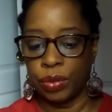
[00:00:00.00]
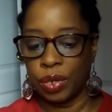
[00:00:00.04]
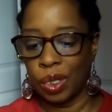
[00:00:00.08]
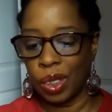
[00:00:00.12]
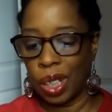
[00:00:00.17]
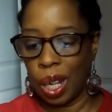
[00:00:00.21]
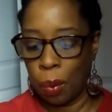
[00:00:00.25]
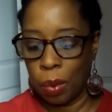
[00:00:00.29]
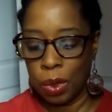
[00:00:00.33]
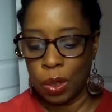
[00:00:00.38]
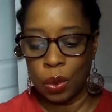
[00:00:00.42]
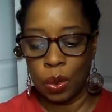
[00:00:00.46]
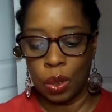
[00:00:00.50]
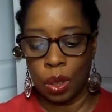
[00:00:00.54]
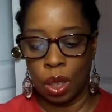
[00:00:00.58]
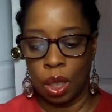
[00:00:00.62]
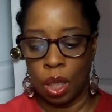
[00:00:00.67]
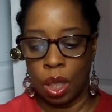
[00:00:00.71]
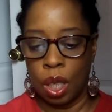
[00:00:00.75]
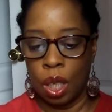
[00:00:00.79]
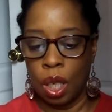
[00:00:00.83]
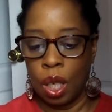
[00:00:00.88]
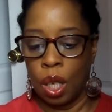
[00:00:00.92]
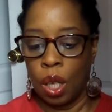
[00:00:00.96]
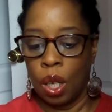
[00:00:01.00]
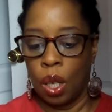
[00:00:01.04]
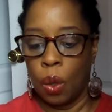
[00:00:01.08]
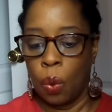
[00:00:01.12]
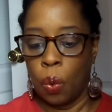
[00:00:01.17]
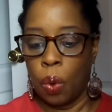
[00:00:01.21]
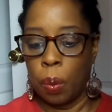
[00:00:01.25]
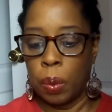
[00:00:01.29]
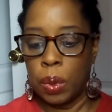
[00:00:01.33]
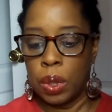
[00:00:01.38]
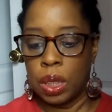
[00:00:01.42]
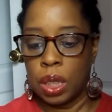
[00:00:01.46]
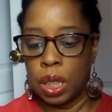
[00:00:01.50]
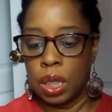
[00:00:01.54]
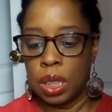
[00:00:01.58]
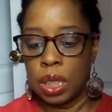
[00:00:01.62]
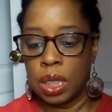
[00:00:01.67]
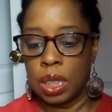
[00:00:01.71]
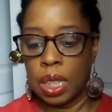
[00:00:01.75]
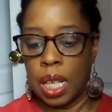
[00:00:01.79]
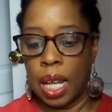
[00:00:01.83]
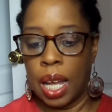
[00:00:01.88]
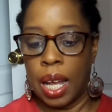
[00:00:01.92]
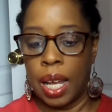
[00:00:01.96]
So that was what was
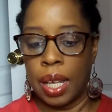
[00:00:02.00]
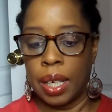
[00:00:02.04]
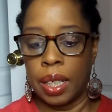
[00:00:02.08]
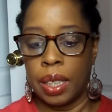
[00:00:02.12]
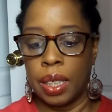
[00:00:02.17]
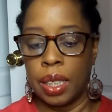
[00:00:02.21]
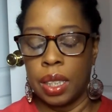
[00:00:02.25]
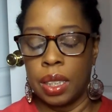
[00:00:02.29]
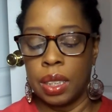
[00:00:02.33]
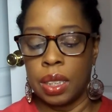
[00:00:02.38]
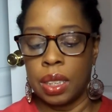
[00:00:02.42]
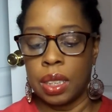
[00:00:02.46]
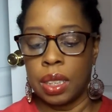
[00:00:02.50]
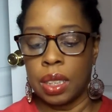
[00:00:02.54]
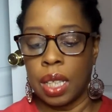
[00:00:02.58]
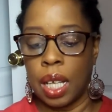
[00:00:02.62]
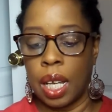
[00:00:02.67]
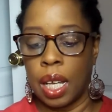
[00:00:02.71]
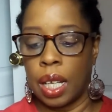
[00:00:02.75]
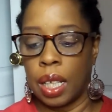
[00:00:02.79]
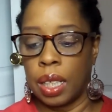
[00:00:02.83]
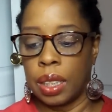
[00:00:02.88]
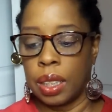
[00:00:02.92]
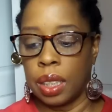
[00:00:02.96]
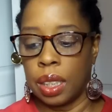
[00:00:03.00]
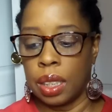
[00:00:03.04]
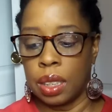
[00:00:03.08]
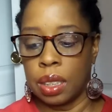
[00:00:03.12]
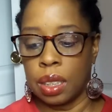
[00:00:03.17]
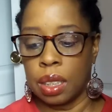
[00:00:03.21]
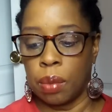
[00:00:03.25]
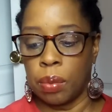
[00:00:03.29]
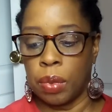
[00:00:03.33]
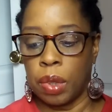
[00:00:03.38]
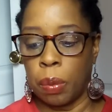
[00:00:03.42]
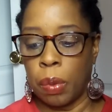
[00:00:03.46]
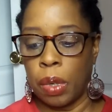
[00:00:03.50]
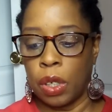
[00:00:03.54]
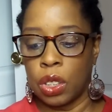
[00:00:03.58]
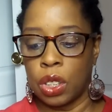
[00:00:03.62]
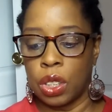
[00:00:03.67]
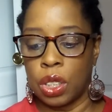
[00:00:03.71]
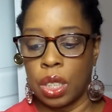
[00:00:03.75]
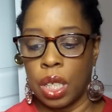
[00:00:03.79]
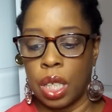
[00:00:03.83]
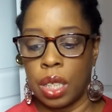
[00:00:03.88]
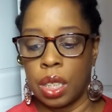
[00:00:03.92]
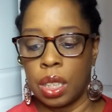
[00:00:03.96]
inside. And inside there's something about
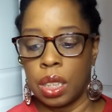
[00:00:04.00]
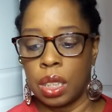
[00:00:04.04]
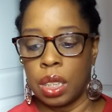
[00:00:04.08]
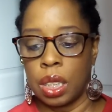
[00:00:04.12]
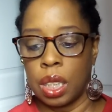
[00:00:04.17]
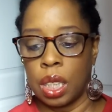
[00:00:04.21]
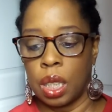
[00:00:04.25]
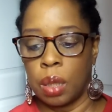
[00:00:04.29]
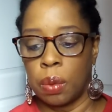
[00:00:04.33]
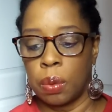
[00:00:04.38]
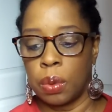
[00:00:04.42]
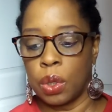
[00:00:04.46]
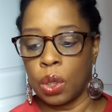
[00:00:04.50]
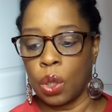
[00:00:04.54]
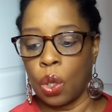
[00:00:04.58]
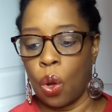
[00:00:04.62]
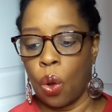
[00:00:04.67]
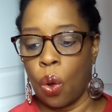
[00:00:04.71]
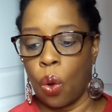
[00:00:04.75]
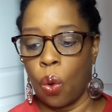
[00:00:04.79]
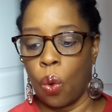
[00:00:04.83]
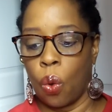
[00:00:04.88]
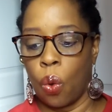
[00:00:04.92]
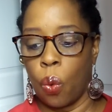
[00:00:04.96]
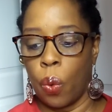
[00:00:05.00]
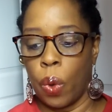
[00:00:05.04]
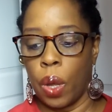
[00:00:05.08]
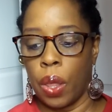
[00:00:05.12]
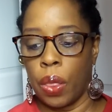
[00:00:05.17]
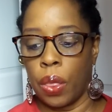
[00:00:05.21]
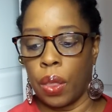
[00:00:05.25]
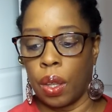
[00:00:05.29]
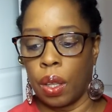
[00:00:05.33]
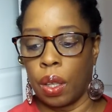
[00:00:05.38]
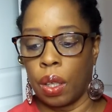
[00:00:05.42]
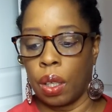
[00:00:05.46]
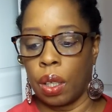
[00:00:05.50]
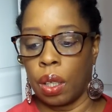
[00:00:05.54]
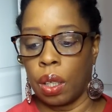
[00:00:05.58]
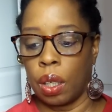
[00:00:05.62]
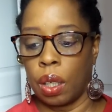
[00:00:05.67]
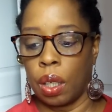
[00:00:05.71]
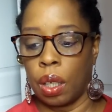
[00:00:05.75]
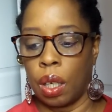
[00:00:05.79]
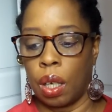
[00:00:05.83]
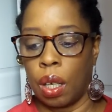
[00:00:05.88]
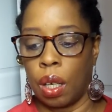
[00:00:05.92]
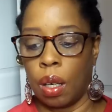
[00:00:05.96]
shedding tips, cold weather,
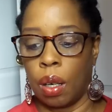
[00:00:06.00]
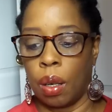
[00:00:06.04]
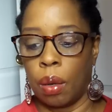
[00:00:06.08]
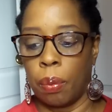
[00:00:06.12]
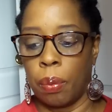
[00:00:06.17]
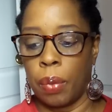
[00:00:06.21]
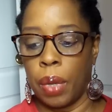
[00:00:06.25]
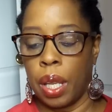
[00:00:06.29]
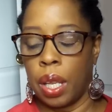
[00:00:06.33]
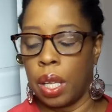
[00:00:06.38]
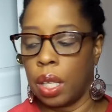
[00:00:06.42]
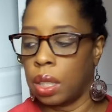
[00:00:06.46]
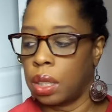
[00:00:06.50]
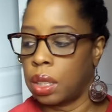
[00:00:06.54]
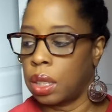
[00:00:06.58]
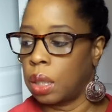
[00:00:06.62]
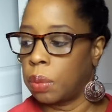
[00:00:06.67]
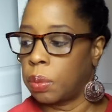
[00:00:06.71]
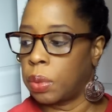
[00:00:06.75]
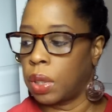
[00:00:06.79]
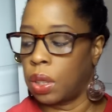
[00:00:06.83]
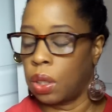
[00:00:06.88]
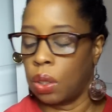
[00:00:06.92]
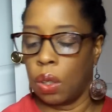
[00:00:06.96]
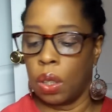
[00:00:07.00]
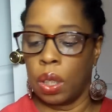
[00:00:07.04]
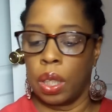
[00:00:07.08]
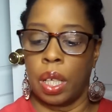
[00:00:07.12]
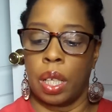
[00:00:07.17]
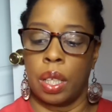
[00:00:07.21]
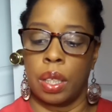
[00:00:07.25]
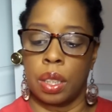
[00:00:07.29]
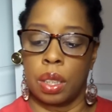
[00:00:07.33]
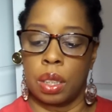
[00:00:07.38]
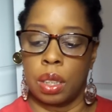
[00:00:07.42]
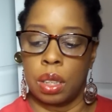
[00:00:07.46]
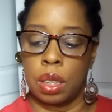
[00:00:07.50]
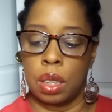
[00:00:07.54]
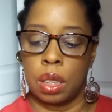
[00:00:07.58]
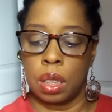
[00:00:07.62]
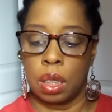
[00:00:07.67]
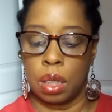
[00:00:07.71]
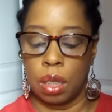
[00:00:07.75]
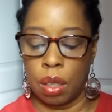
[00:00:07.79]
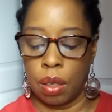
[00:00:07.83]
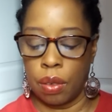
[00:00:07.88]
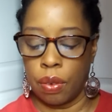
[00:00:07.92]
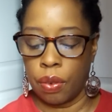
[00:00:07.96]
um, hair tips, and all that other good
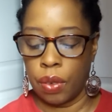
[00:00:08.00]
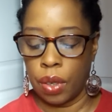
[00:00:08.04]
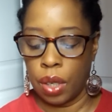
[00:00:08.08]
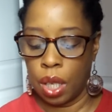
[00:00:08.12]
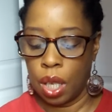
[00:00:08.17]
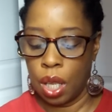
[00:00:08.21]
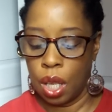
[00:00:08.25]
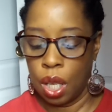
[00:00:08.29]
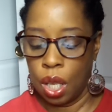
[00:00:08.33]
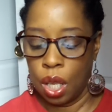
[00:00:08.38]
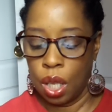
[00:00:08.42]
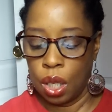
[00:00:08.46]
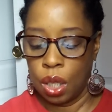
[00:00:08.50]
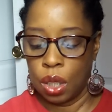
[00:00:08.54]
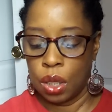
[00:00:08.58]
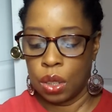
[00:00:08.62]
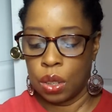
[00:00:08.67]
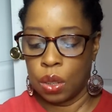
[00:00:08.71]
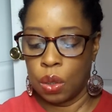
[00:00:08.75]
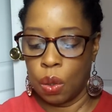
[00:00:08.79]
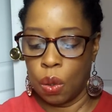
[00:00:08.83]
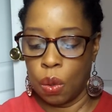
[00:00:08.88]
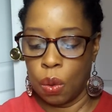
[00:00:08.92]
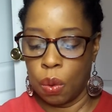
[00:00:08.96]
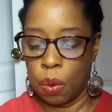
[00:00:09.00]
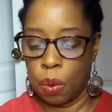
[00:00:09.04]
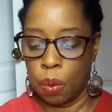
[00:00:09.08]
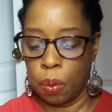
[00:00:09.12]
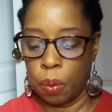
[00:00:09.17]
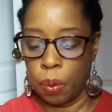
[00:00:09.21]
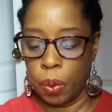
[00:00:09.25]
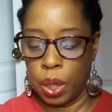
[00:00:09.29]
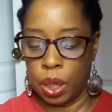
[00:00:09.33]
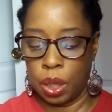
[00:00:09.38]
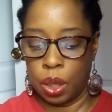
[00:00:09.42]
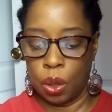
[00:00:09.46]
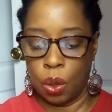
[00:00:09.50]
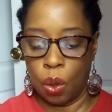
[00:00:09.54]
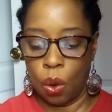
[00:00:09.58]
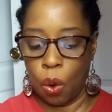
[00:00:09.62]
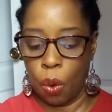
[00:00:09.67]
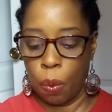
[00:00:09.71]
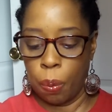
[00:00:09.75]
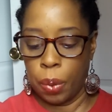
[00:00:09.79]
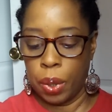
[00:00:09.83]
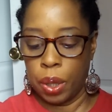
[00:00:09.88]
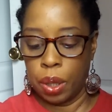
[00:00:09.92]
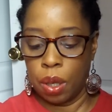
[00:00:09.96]
stuff. So when you
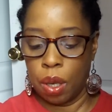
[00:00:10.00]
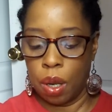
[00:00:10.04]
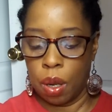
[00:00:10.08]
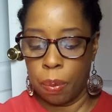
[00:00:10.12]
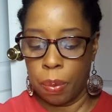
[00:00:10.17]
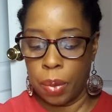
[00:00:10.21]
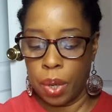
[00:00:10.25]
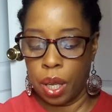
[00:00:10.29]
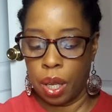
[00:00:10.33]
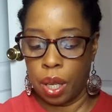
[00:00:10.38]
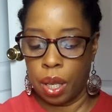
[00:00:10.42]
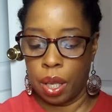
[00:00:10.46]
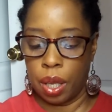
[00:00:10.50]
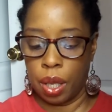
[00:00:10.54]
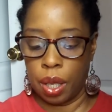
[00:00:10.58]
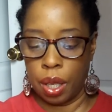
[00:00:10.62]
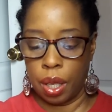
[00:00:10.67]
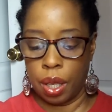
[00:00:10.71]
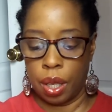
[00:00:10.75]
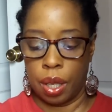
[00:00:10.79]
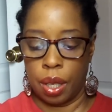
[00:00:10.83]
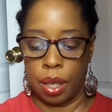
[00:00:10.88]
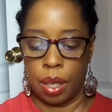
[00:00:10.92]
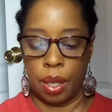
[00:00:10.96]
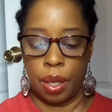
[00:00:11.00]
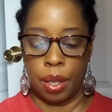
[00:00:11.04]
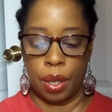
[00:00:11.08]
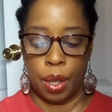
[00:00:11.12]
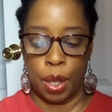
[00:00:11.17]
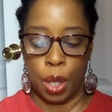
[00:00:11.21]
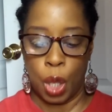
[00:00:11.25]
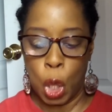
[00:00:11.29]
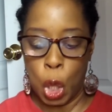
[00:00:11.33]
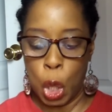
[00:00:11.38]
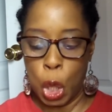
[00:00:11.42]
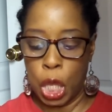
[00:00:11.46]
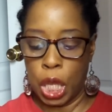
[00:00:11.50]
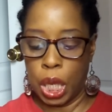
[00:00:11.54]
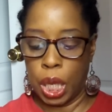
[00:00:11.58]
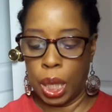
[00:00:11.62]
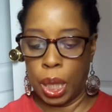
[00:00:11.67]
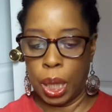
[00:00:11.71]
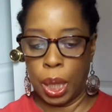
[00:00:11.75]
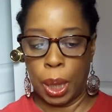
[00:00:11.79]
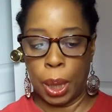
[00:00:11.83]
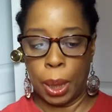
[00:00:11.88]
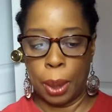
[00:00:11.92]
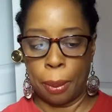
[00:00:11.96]
open up
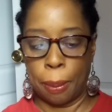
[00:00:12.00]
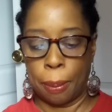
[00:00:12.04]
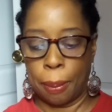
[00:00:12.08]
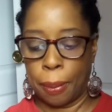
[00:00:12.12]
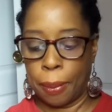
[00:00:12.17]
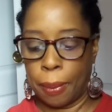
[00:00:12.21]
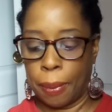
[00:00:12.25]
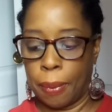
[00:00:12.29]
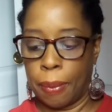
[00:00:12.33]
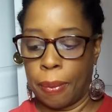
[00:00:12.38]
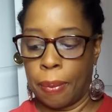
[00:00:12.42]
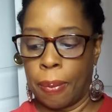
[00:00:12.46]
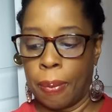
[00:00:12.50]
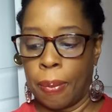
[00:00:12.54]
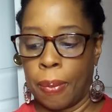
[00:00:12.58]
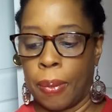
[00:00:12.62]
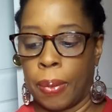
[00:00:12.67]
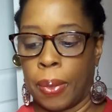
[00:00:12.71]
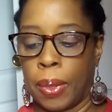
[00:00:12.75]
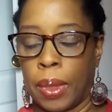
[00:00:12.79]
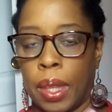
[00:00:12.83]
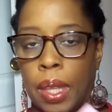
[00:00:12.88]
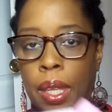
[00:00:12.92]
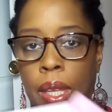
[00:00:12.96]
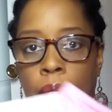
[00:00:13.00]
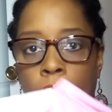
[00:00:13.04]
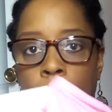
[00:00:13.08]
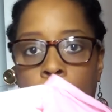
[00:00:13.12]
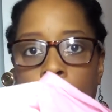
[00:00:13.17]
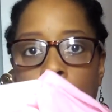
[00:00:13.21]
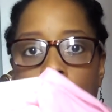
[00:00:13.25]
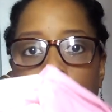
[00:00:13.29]
the kit.